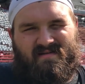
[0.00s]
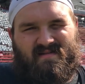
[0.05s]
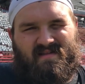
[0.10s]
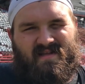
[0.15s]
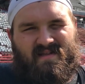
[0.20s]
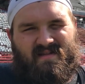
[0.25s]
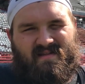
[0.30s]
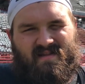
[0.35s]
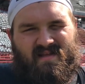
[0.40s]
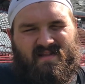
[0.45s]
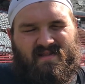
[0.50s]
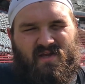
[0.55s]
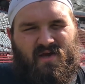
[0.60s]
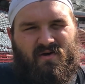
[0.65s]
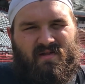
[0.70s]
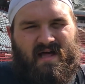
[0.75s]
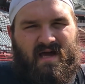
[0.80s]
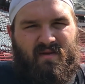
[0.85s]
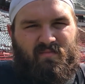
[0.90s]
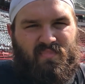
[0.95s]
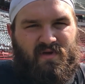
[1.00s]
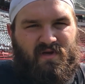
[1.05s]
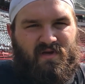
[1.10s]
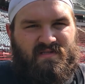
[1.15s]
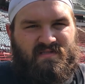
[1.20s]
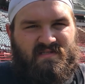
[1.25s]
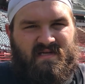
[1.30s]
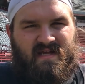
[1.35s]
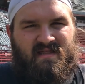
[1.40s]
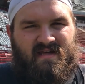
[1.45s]
that the O-line
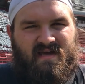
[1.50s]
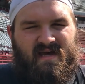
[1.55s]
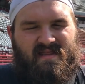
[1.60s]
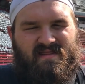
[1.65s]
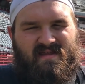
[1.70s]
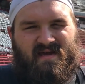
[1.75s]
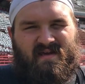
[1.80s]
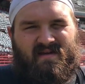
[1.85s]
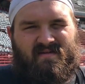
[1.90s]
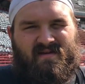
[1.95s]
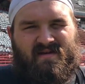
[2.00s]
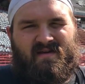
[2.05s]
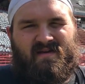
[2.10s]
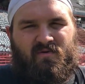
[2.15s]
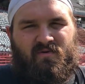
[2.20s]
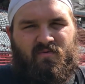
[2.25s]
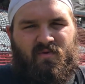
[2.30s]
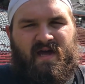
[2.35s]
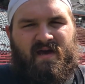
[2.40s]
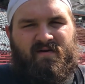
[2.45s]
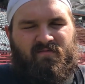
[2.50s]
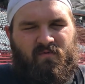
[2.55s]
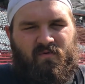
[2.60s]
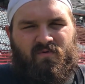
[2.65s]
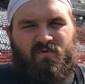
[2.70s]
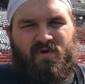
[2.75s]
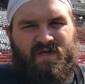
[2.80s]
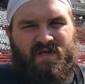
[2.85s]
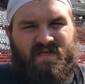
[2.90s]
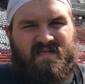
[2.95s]
builds, and I think
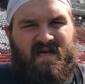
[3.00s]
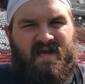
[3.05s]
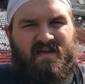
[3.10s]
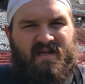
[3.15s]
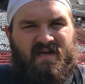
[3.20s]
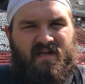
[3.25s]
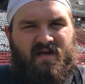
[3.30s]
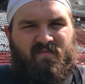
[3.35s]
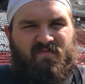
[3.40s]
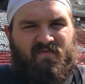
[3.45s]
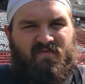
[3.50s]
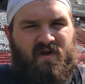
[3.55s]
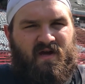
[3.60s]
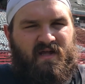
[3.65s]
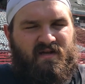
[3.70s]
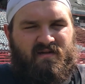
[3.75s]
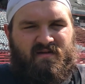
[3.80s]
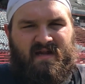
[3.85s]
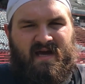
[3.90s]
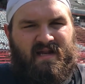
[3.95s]
we're really tight-knit up front,